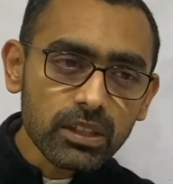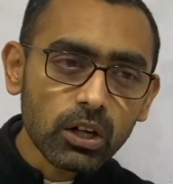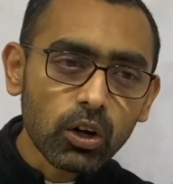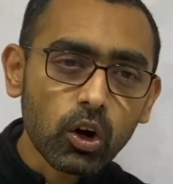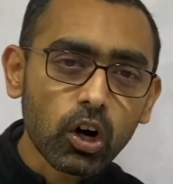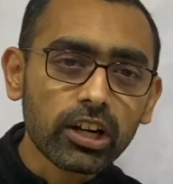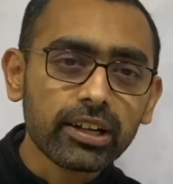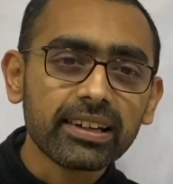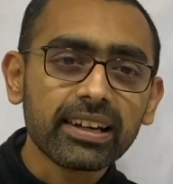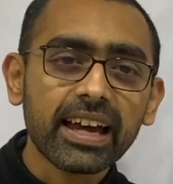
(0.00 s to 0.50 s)

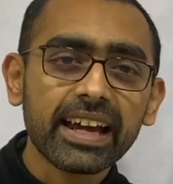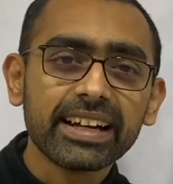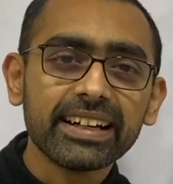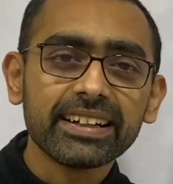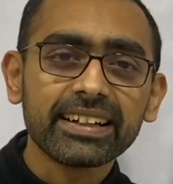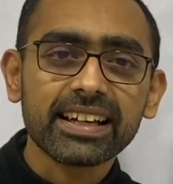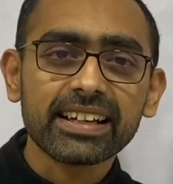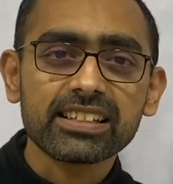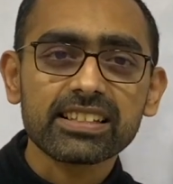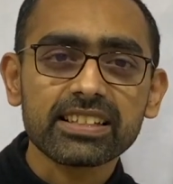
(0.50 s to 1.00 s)

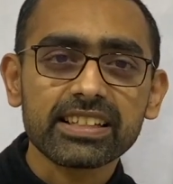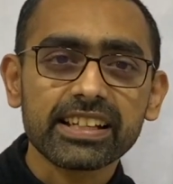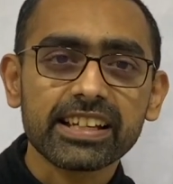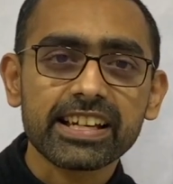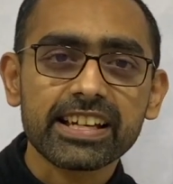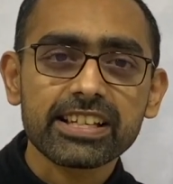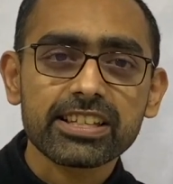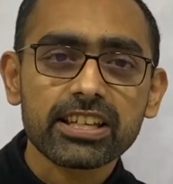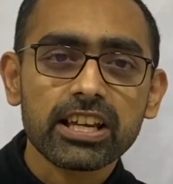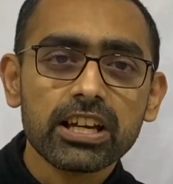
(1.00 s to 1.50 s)
online test
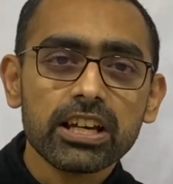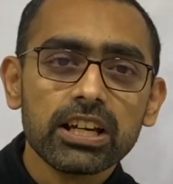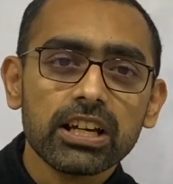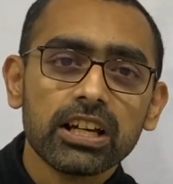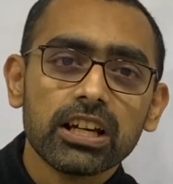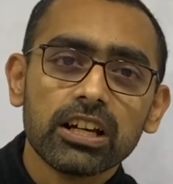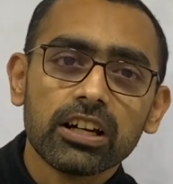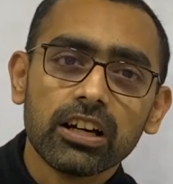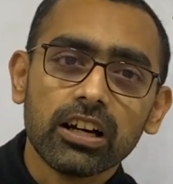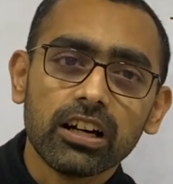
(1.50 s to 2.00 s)
series,
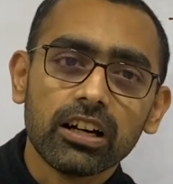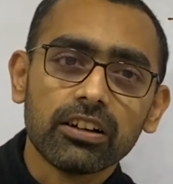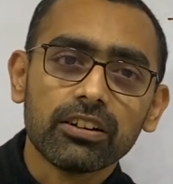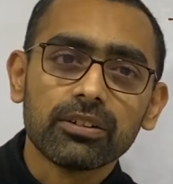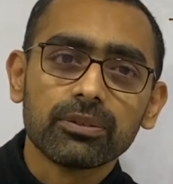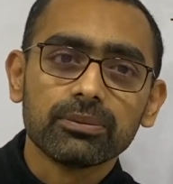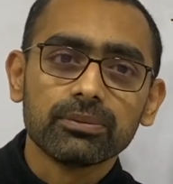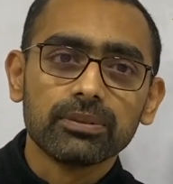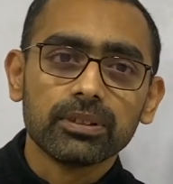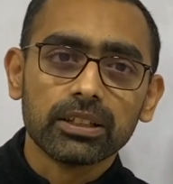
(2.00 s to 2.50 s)

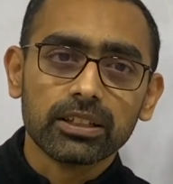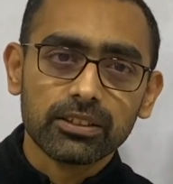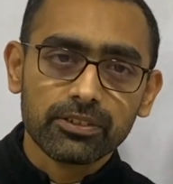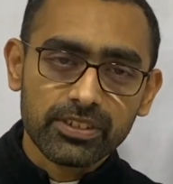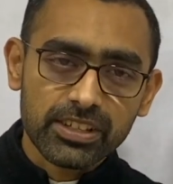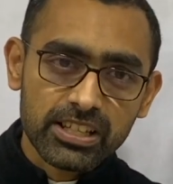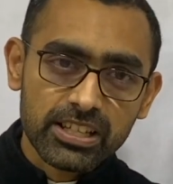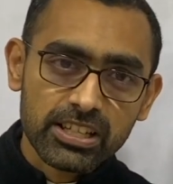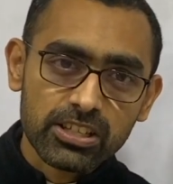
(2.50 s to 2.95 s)
which